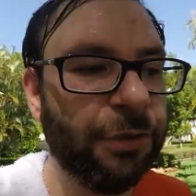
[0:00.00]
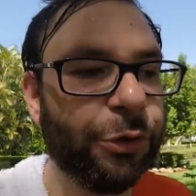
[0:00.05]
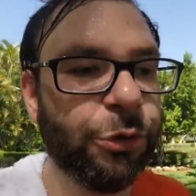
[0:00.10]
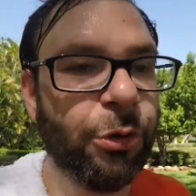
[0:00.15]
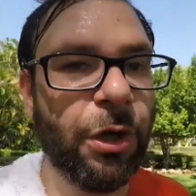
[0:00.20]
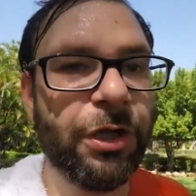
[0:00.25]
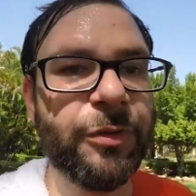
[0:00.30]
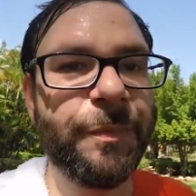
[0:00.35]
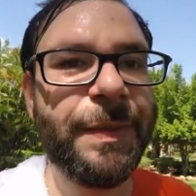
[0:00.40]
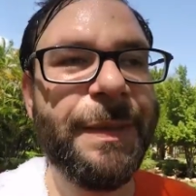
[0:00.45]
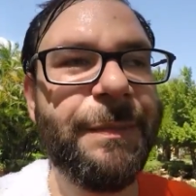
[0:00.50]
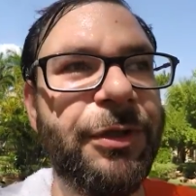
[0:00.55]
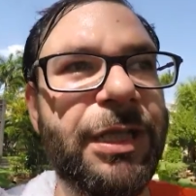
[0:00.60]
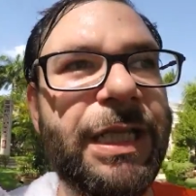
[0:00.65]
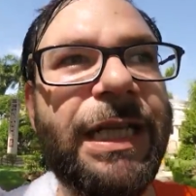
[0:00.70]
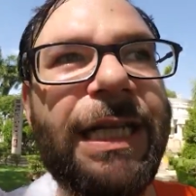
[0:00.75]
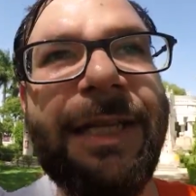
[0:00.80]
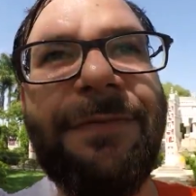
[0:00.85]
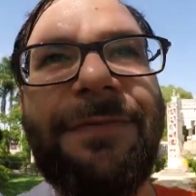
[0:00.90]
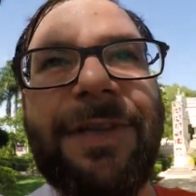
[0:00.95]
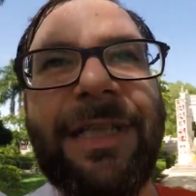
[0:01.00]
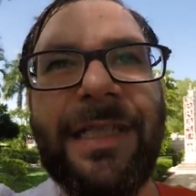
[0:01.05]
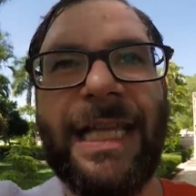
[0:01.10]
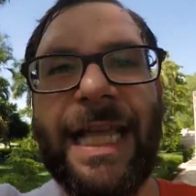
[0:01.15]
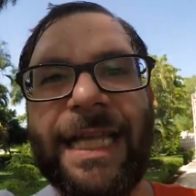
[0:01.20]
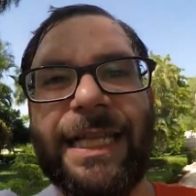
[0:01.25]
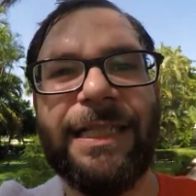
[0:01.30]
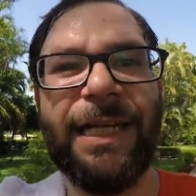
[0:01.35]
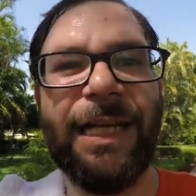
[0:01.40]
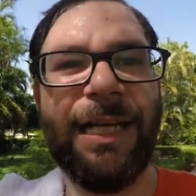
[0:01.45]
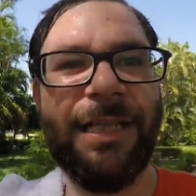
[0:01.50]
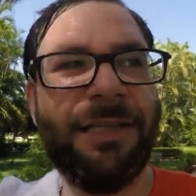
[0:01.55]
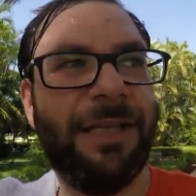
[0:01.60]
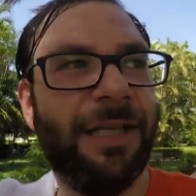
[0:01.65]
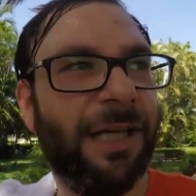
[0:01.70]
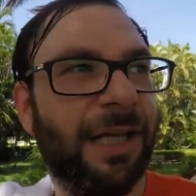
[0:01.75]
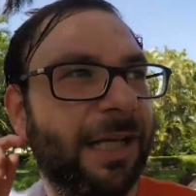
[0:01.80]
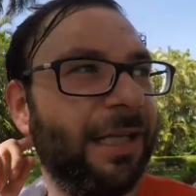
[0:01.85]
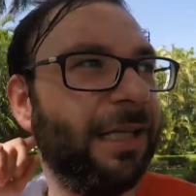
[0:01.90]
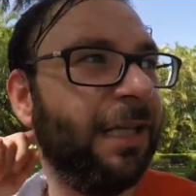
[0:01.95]
to other people that live in like
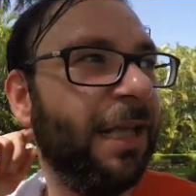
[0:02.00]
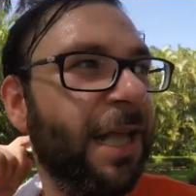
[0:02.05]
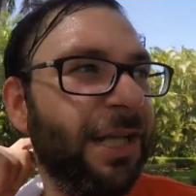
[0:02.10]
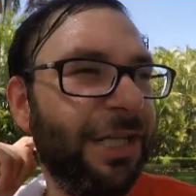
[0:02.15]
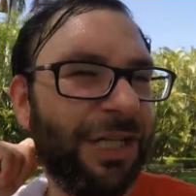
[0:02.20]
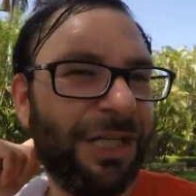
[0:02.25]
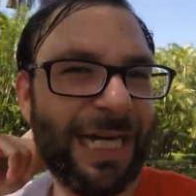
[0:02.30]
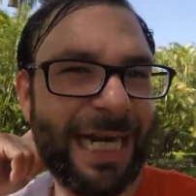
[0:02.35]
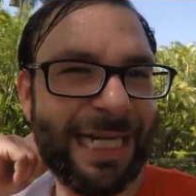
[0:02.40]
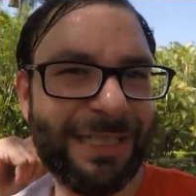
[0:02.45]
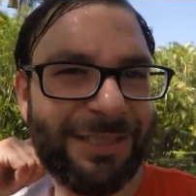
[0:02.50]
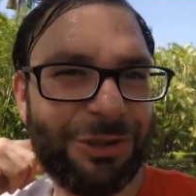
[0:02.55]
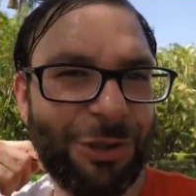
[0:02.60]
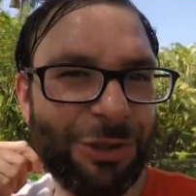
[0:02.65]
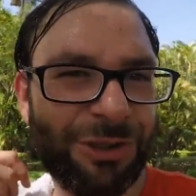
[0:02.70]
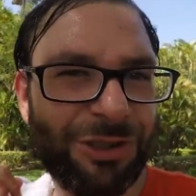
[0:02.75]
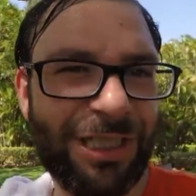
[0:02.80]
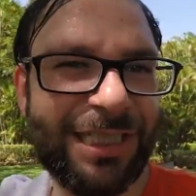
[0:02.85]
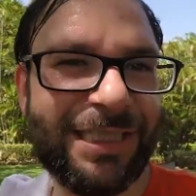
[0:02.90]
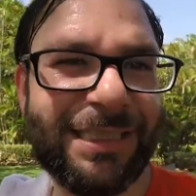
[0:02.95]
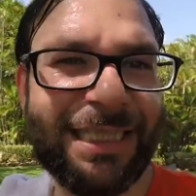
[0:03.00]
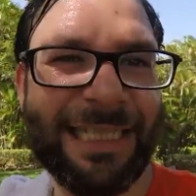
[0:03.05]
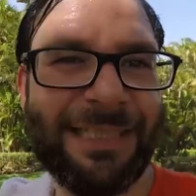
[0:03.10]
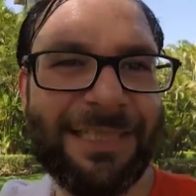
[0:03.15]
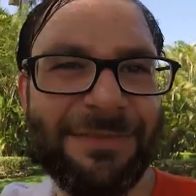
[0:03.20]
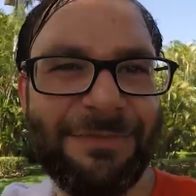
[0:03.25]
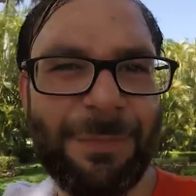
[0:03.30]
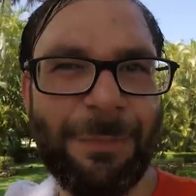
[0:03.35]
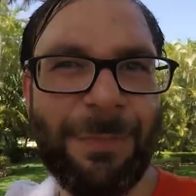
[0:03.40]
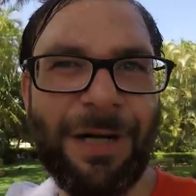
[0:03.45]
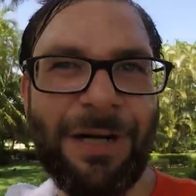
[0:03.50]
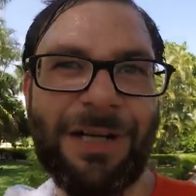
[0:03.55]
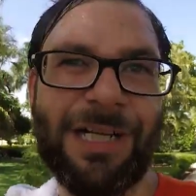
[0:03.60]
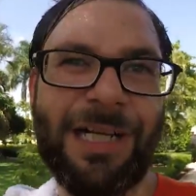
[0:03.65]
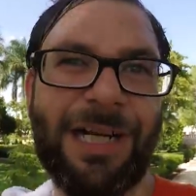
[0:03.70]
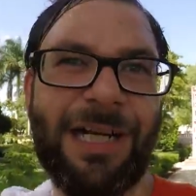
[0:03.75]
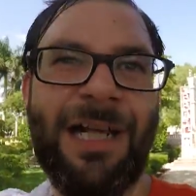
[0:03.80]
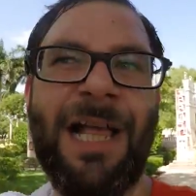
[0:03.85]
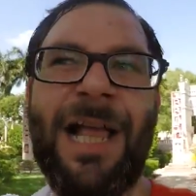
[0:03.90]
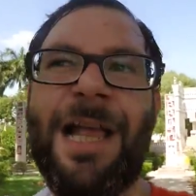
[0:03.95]
the United Socialist States of
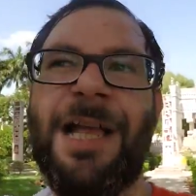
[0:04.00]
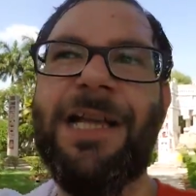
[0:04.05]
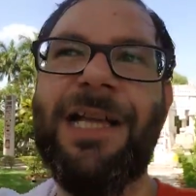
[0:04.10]
America,